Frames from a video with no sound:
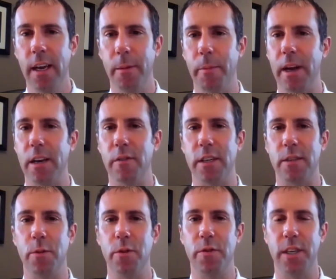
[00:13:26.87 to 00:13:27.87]
Many of us
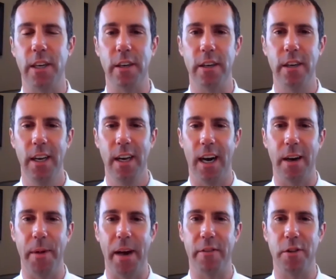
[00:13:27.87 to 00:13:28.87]
moved here
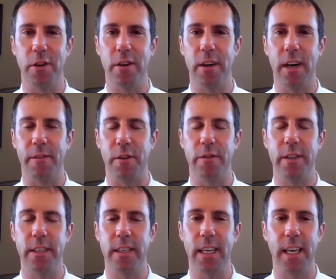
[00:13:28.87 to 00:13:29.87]
after
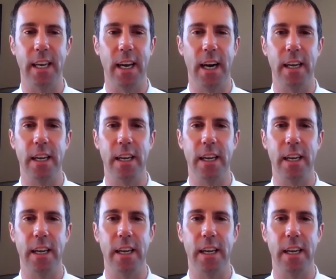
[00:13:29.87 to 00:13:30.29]
visiting